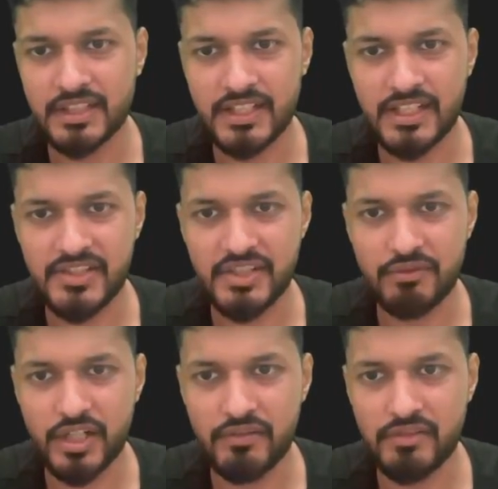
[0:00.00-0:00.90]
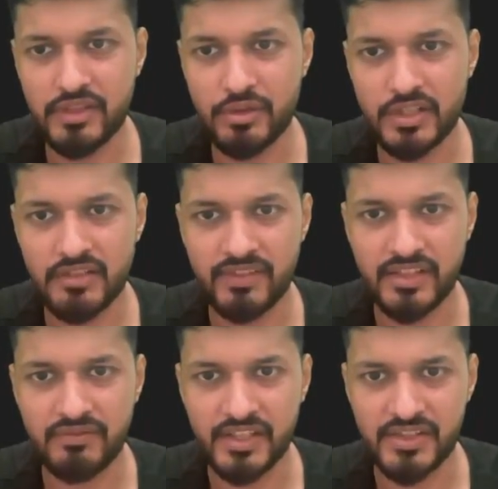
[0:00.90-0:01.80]
condition whatever we wrote in
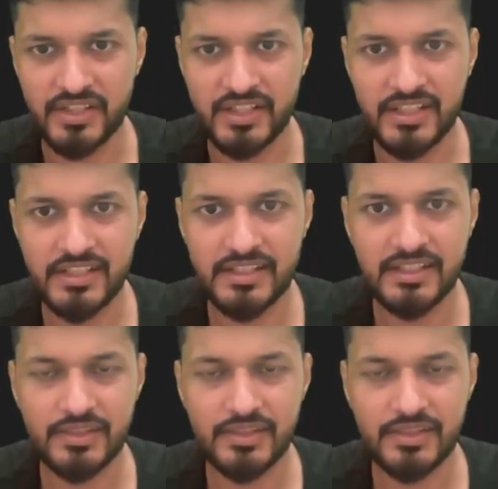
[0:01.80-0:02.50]
fizz function, right?